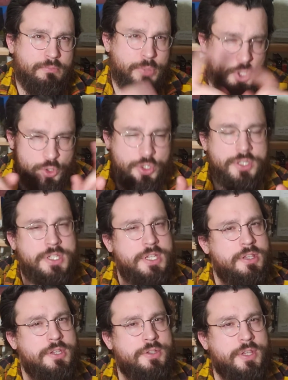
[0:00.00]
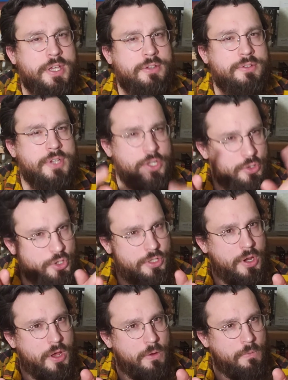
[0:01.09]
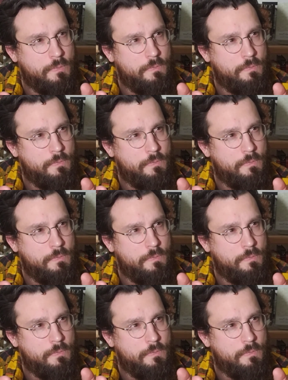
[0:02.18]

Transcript: But you should see these things and you should know.